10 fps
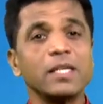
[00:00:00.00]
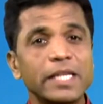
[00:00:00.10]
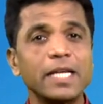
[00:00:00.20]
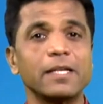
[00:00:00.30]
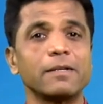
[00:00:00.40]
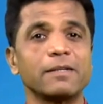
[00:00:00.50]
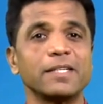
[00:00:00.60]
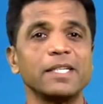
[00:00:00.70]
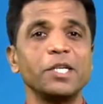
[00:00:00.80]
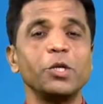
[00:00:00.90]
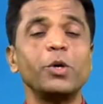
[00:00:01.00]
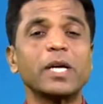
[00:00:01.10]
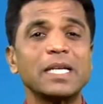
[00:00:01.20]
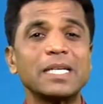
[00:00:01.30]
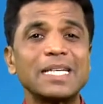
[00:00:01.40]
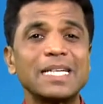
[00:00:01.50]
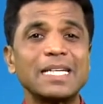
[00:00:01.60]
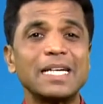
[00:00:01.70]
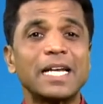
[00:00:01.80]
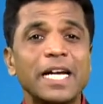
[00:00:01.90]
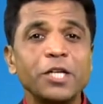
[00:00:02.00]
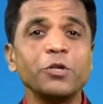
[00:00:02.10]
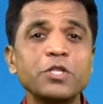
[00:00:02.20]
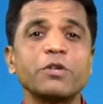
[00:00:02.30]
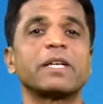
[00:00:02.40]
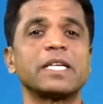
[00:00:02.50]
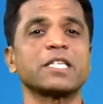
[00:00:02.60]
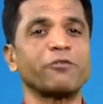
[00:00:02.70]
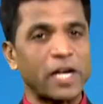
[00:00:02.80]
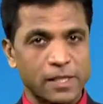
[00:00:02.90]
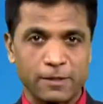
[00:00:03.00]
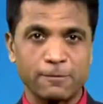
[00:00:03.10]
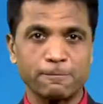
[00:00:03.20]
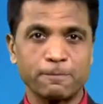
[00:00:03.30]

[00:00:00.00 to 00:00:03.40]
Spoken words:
Then you can reduce your risk factor.